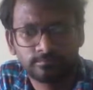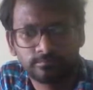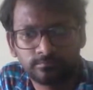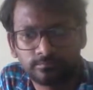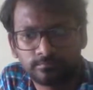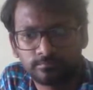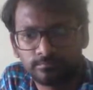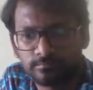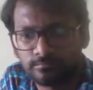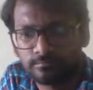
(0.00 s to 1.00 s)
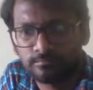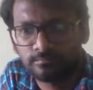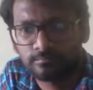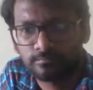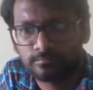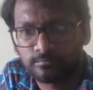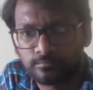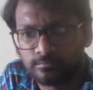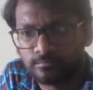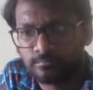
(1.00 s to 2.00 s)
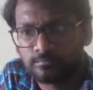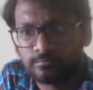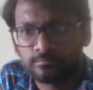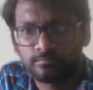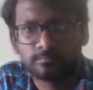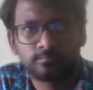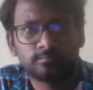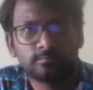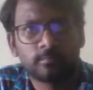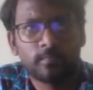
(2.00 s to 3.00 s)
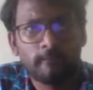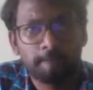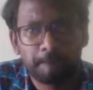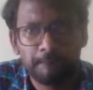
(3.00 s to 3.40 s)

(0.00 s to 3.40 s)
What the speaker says: (silence)